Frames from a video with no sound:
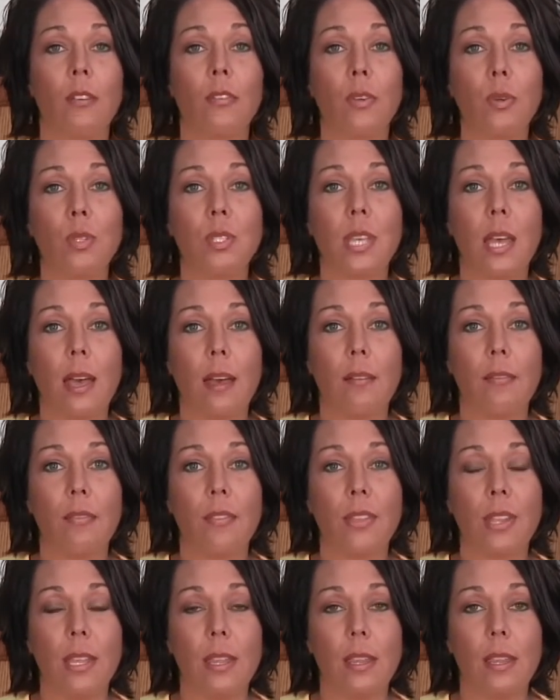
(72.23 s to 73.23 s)
Foods
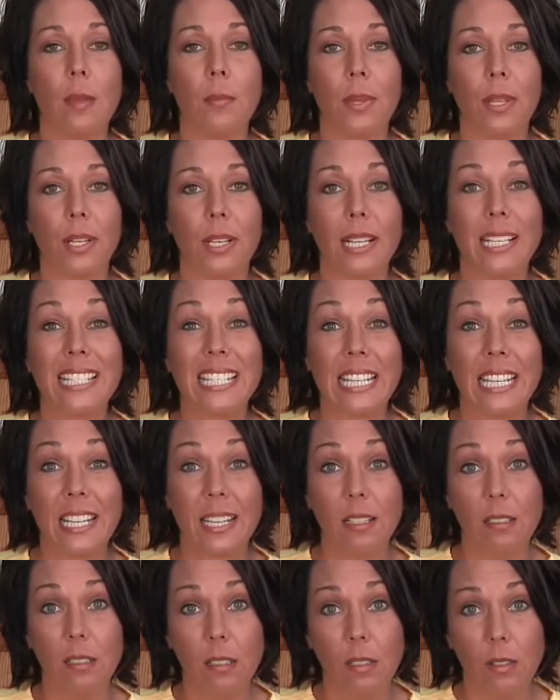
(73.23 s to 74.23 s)
have the ability to
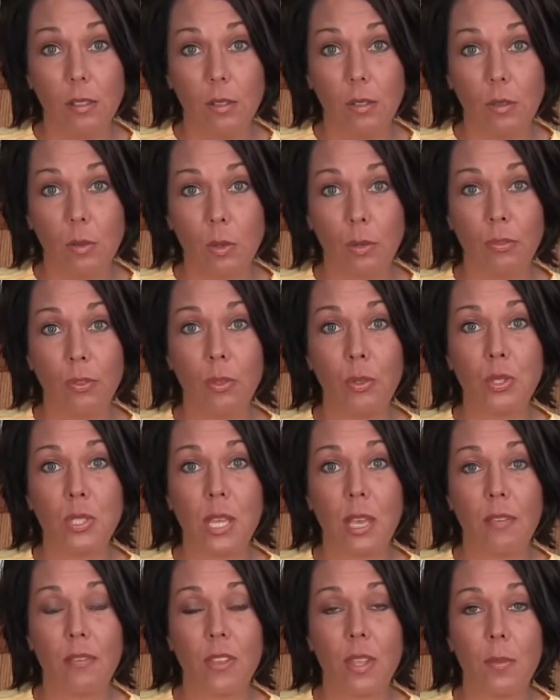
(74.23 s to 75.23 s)
heal, or
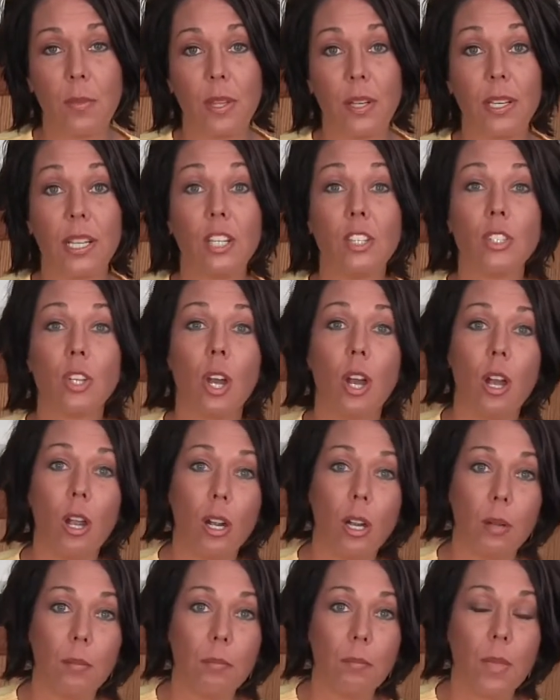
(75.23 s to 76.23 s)
foods have the ability to
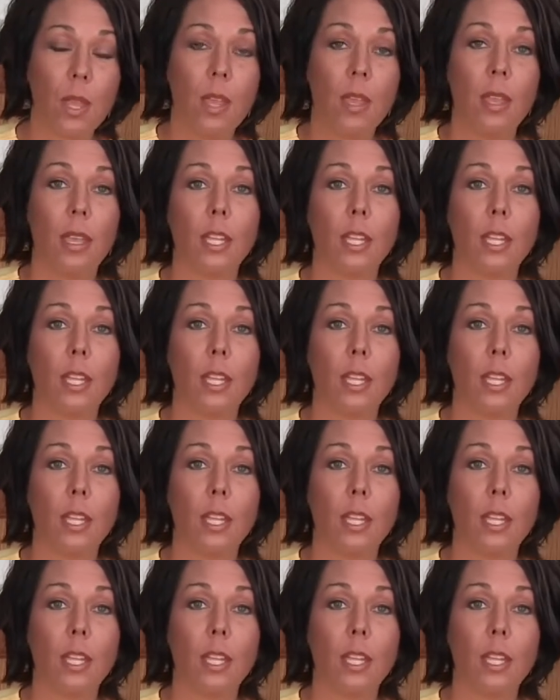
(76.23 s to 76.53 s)
harm.